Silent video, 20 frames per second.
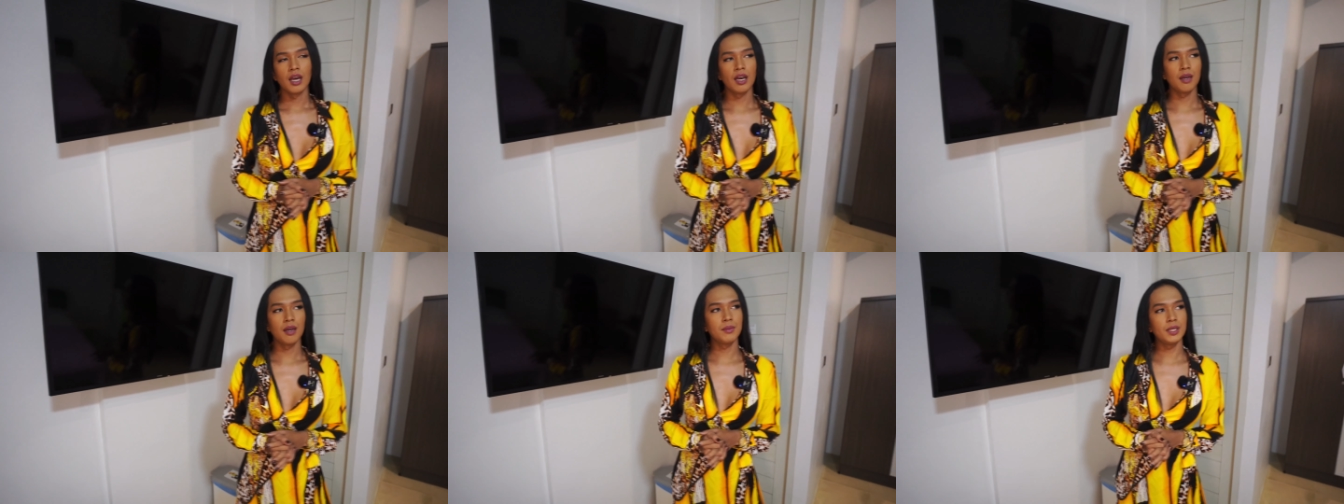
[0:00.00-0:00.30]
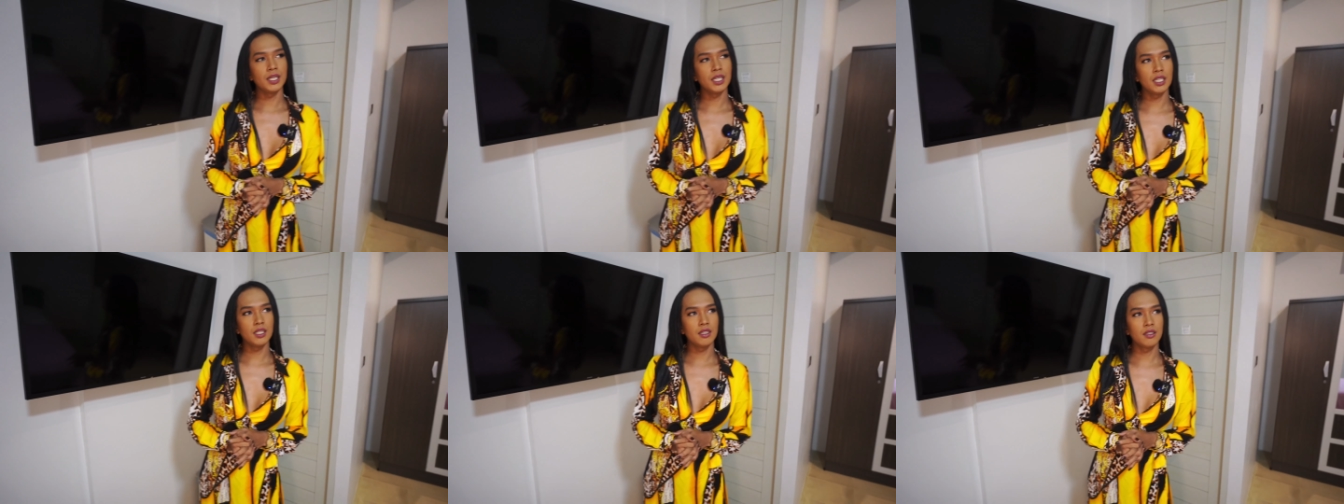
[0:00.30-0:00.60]
I
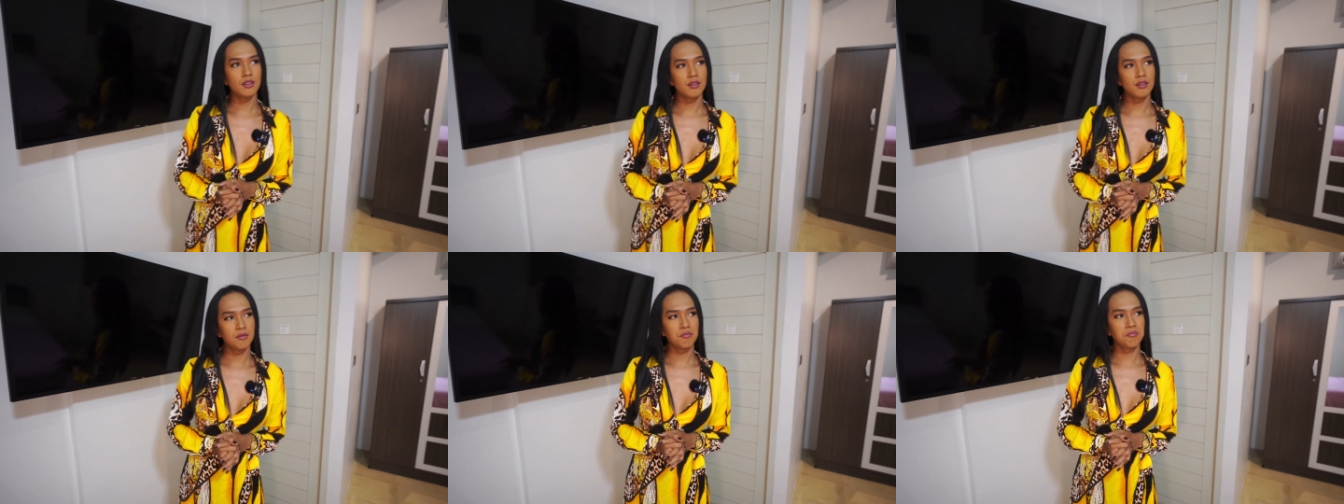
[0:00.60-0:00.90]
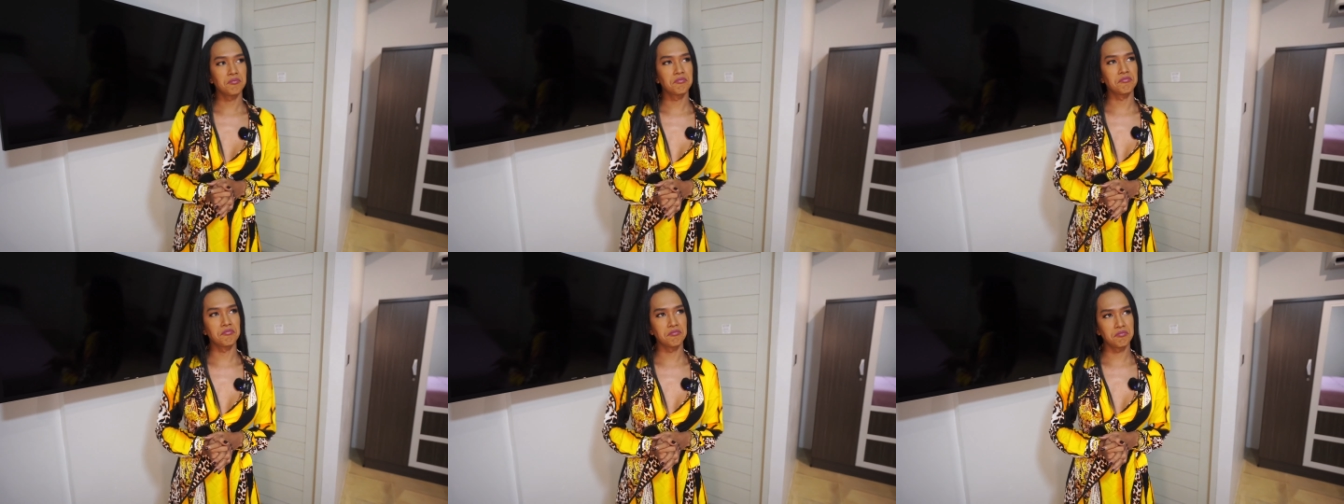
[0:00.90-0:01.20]
mean,
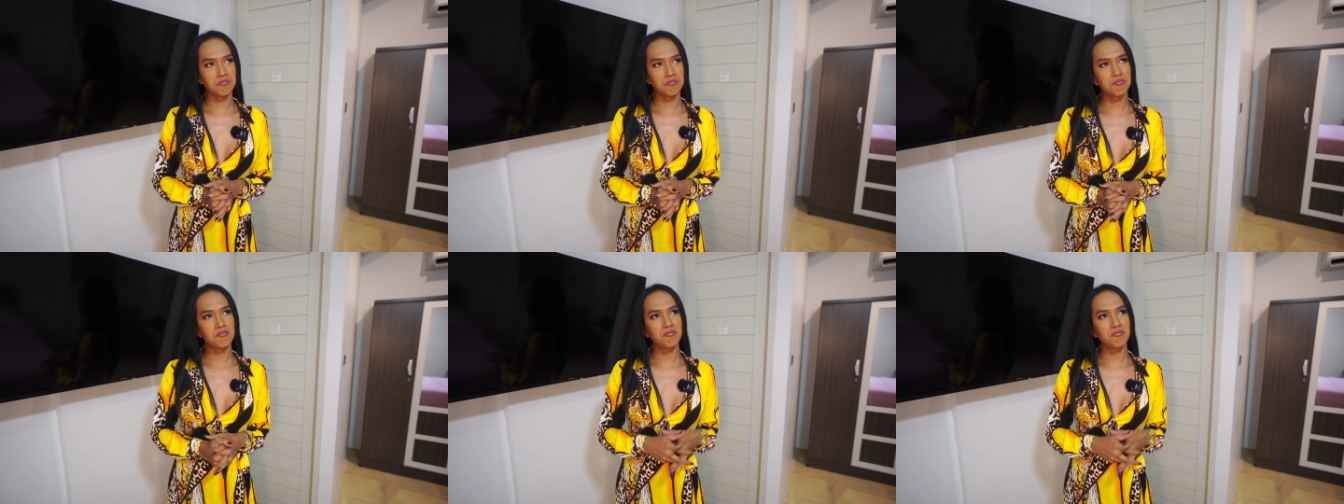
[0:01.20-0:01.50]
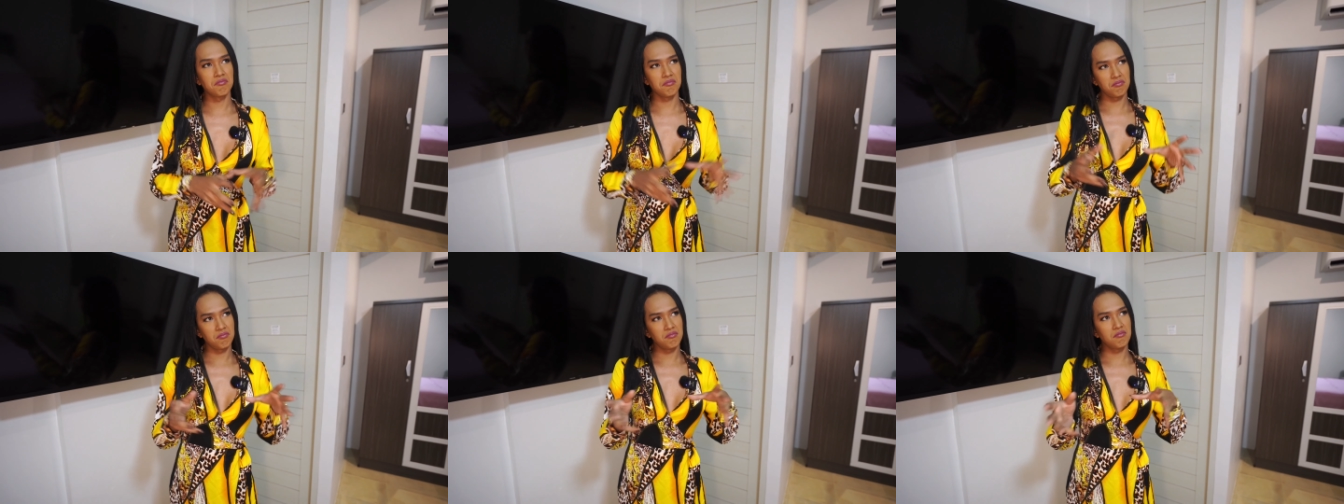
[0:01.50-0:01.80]

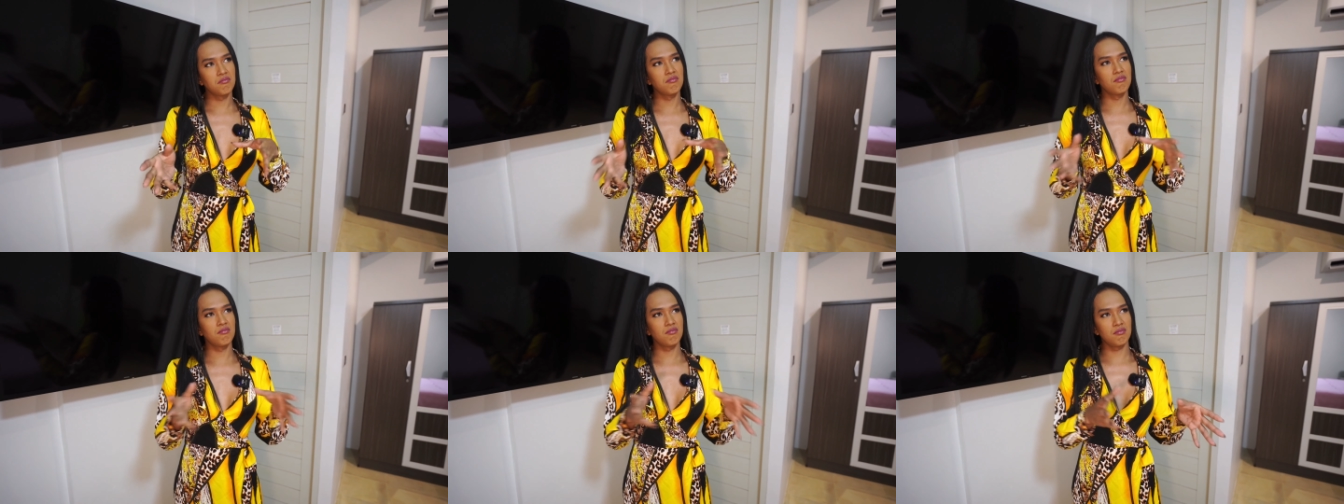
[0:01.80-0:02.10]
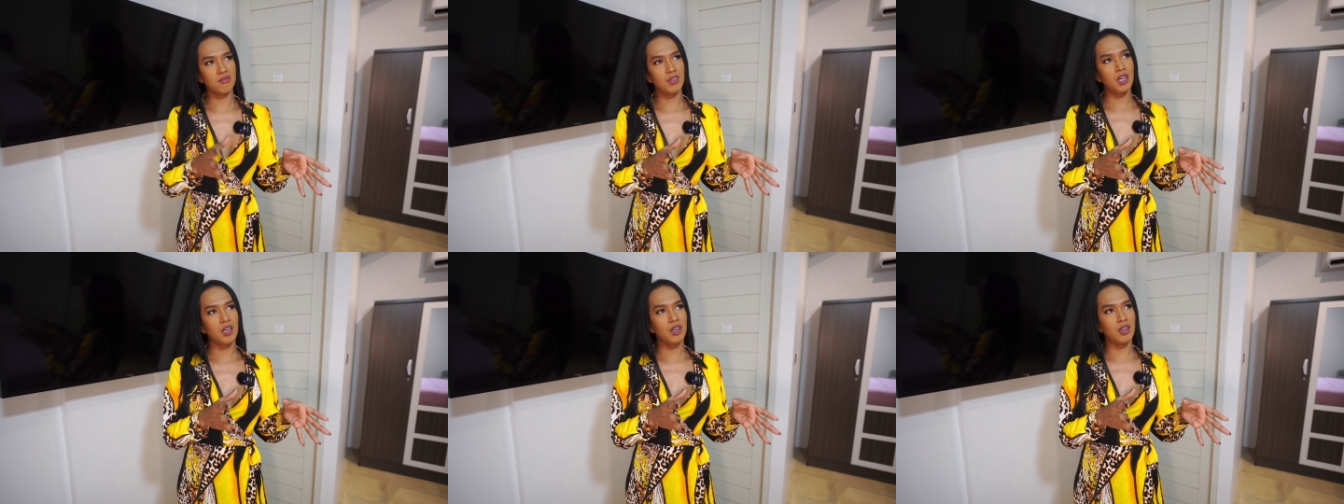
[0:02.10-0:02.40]

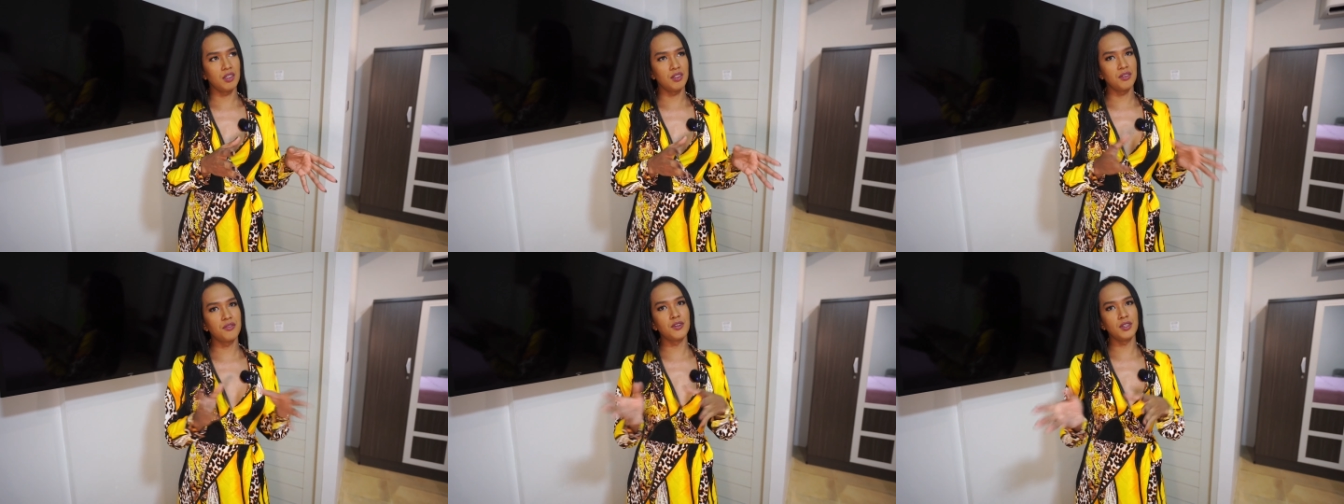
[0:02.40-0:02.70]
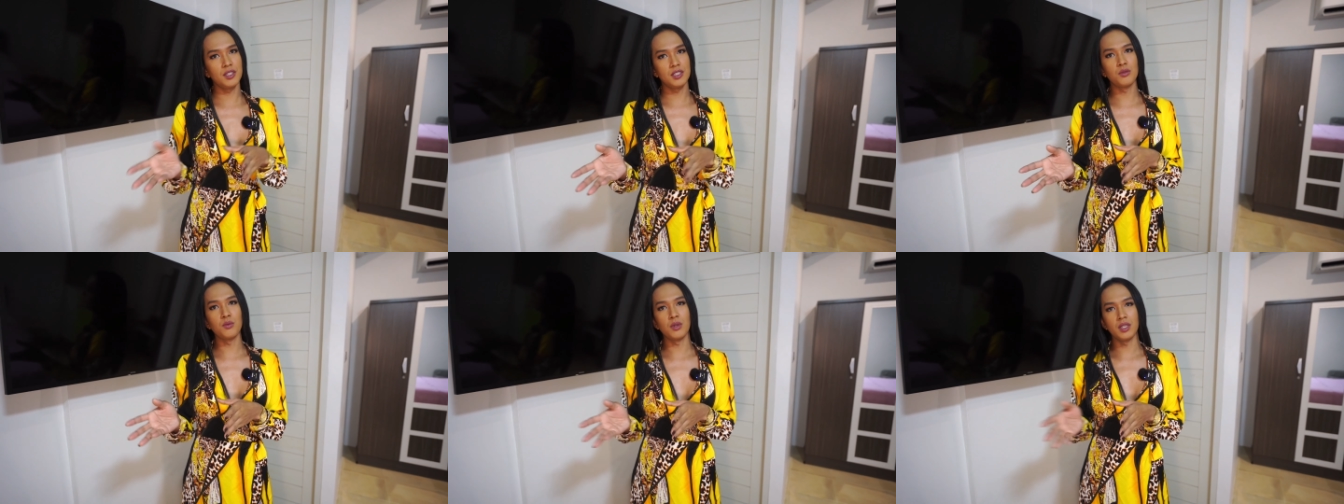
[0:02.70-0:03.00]
uh, the
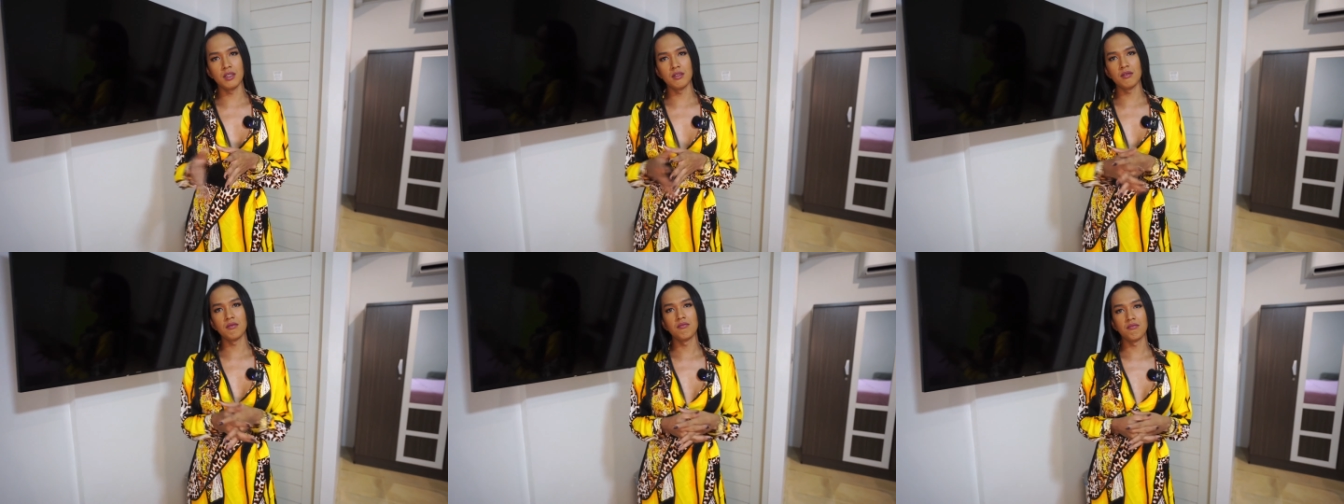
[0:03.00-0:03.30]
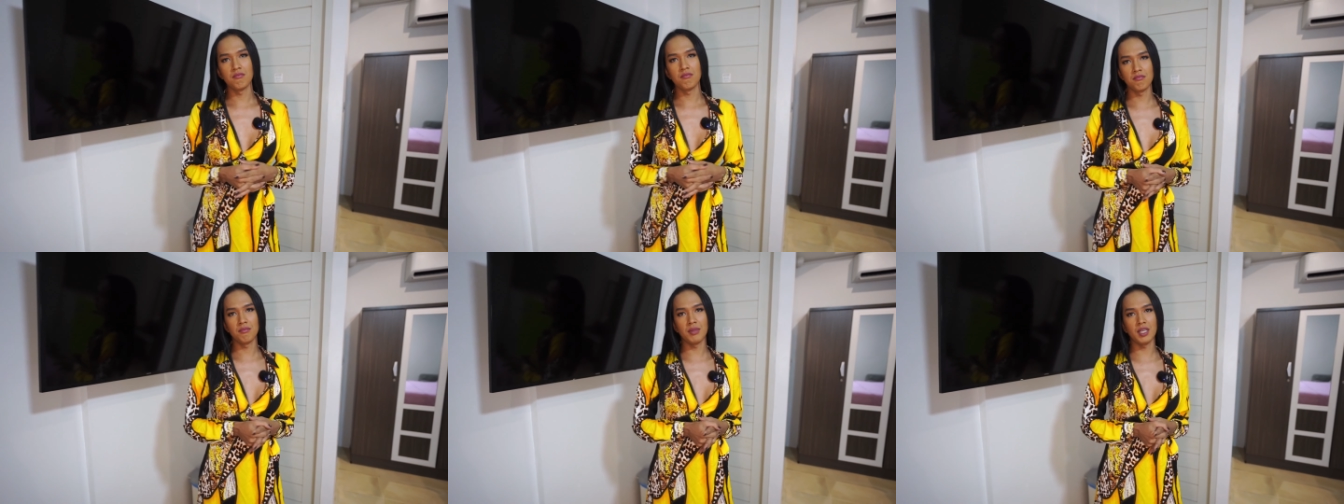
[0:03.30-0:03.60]
first one
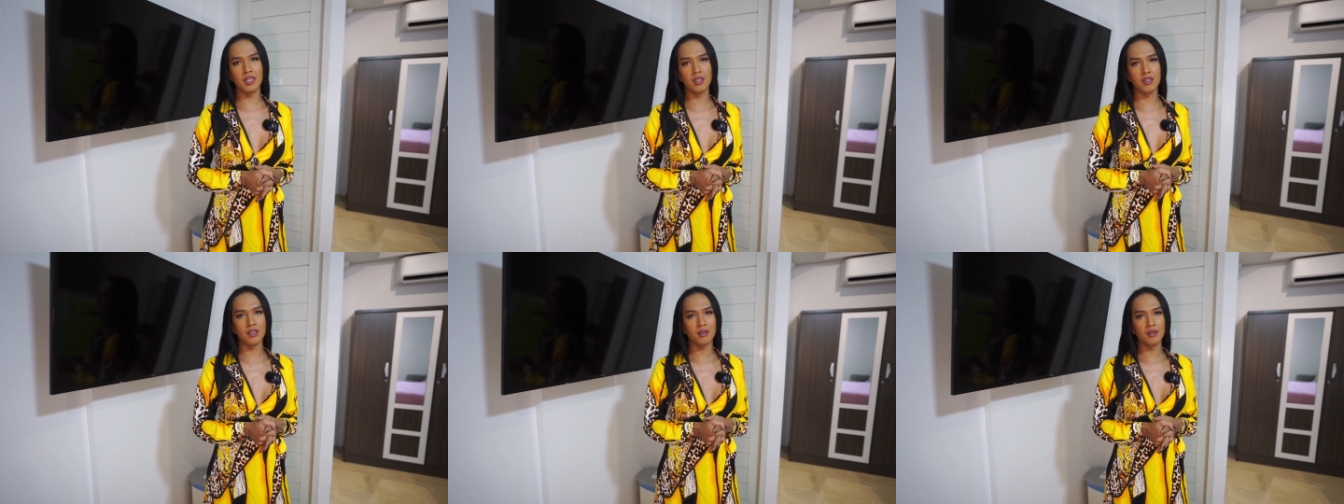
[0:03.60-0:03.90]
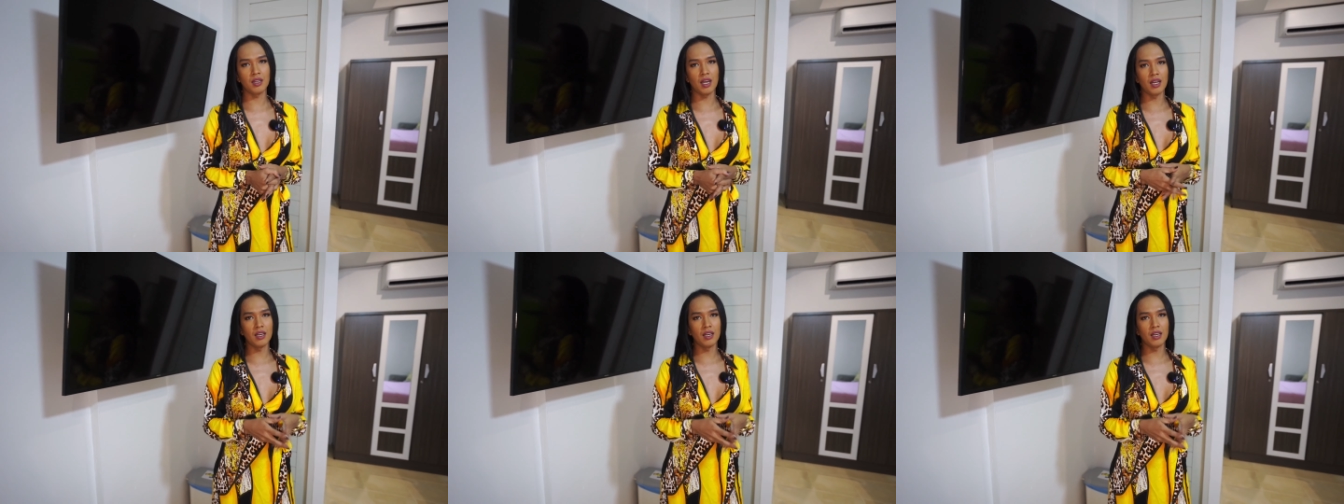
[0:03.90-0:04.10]
better.